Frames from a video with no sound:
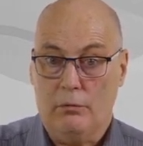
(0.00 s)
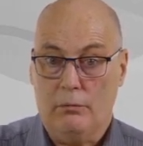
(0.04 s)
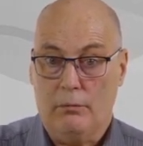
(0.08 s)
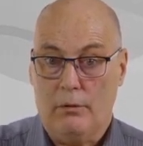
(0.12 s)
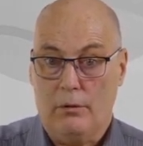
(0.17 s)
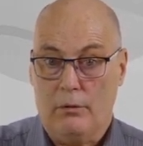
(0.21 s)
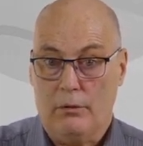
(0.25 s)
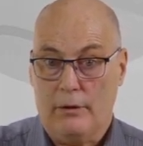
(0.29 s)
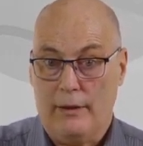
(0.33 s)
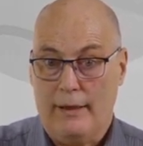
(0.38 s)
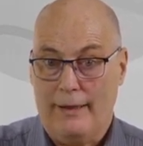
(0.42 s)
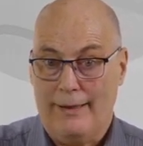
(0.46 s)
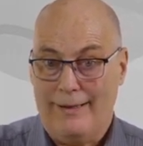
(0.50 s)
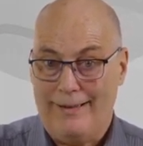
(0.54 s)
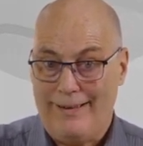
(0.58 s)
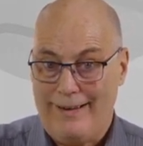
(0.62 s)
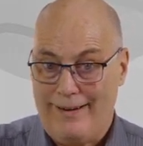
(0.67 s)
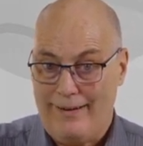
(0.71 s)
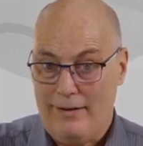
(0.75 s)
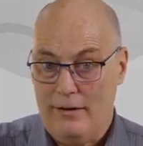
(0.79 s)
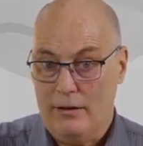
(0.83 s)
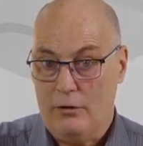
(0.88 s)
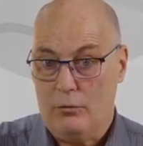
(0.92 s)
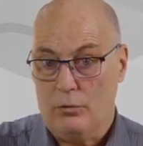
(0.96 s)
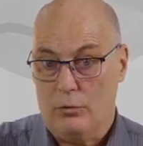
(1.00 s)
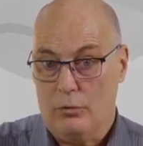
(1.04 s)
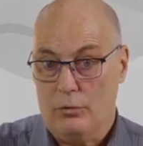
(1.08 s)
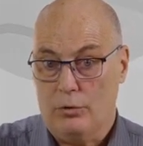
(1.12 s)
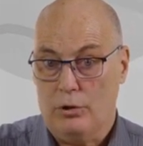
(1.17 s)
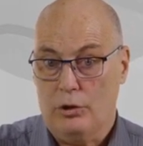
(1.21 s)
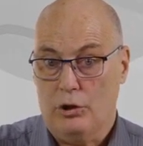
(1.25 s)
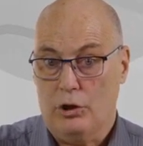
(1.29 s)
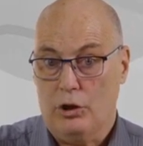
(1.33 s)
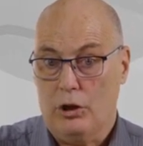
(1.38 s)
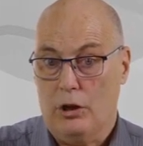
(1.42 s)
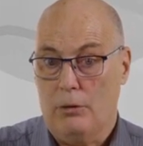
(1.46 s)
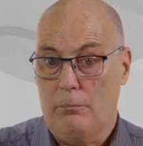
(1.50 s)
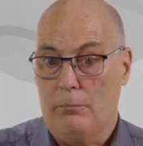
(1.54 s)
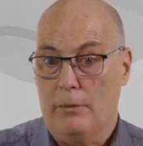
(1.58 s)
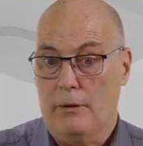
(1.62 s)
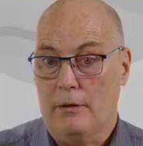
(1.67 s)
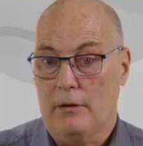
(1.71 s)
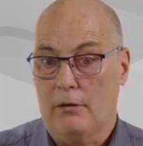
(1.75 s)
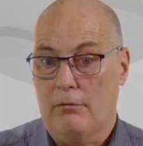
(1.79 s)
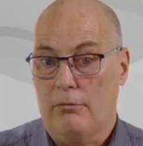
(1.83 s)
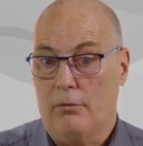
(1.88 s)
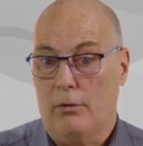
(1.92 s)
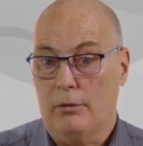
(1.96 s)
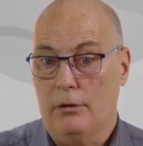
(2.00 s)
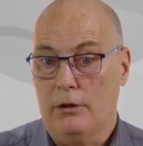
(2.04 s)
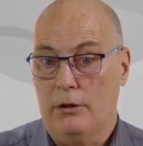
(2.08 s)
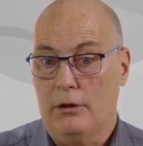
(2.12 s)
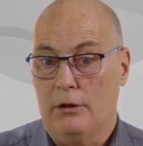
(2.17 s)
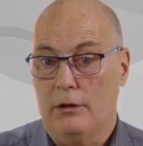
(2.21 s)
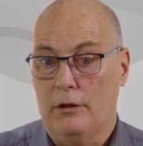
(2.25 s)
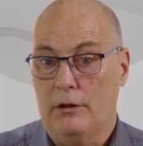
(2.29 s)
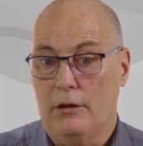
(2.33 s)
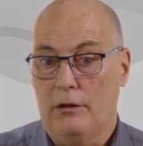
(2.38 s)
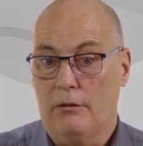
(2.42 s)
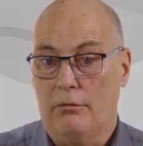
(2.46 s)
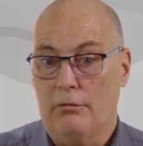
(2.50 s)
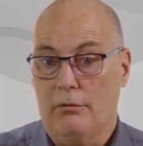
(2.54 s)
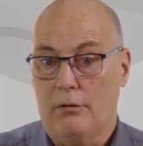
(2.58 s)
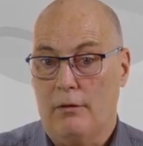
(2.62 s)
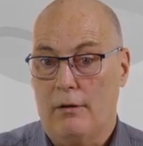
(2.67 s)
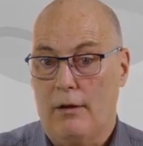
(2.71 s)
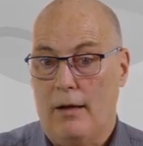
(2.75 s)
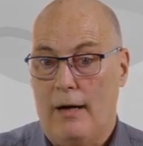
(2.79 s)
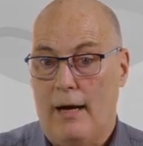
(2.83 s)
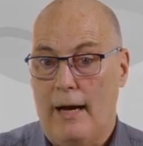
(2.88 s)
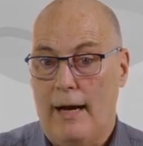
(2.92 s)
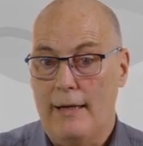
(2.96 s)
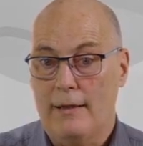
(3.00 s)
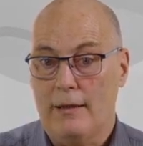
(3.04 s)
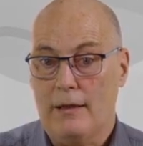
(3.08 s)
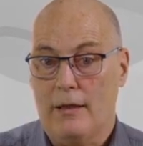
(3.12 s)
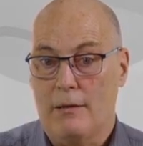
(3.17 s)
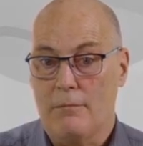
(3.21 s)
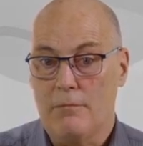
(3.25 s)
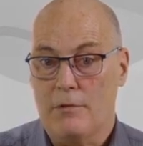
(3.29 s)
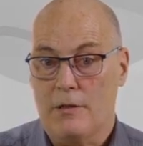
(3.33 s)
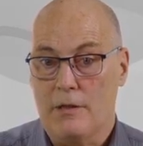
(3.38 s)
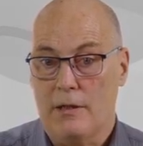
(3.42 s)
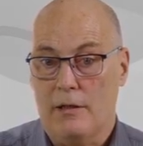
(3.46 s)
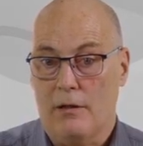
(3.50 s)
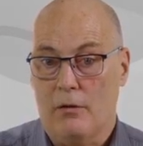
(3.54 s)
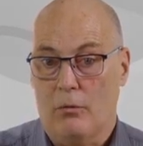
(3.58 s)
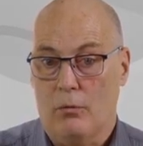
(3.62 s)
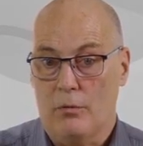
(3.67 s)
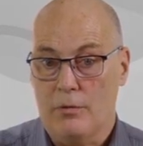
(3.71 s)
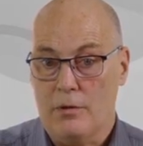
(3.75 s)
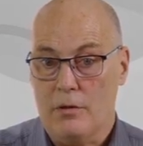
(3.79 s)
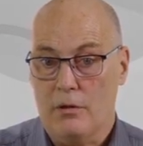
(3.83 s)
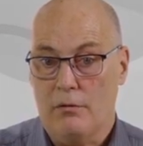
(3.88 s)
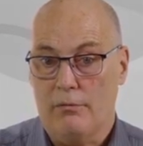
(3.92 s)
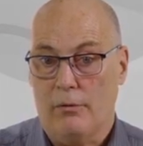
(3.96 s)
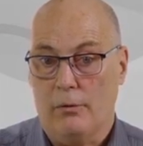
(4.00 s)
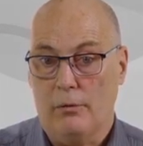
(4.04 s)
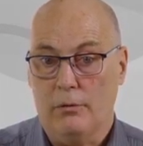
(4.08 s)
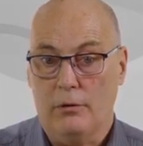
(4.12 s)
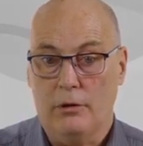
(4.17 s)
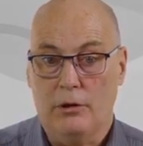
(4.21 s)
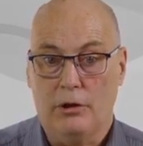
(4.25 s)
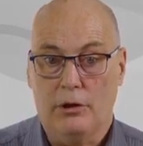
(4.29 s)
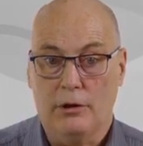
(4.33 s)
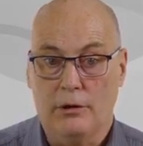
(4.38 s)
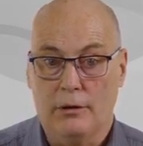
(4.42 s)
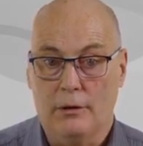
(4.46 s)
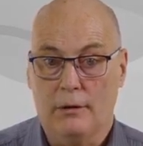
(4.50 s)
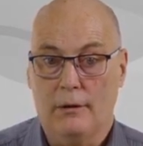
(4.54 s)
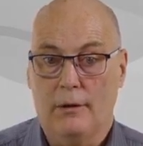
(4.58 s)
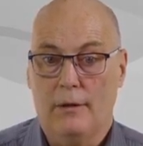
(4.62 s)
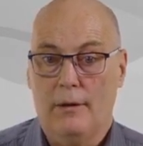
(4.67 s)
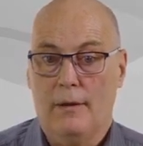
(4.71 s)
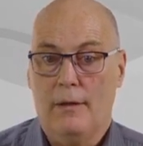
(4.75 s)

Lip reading: Okay, current was also shown, but the voltage, and these I times Z are also voltages.